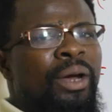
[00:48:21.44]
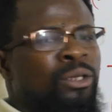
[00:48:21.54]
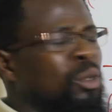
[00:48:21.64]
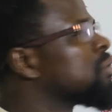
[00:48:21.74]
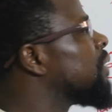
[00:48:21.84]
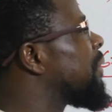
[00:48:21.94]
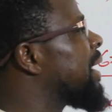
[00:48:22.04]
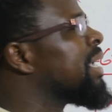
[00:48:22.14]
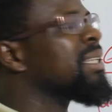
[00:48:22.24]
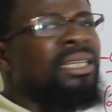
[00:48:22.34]
it was very
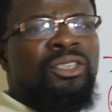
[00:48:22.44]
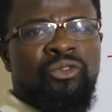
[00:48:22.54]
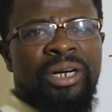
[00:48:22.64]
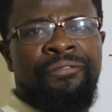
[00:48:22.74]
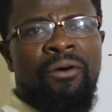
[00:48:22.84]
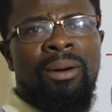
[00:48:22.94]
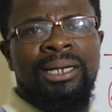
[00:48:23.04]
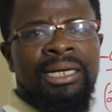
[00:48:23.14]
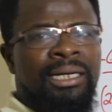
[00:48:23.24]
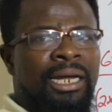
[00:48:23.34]
easy, straightforward,
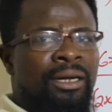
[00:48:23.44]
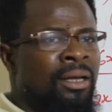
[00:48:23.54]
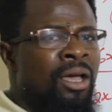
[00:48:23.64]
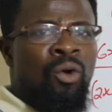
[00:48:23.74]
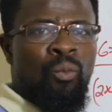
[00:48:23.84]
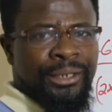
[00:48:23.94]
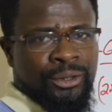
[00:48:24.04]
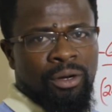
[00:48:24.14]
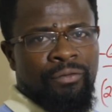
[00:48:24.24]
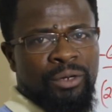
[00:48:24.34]
and then we
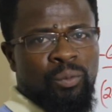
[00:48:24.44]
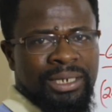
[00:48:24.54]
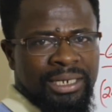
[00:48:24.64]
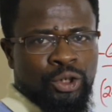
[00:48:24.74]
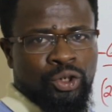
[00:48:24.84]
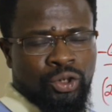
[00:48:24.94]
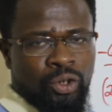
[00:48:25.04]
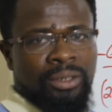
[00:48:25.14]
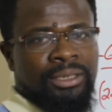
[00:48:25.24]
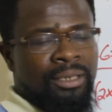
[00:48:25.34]
solve it within a
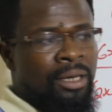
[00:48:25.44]
short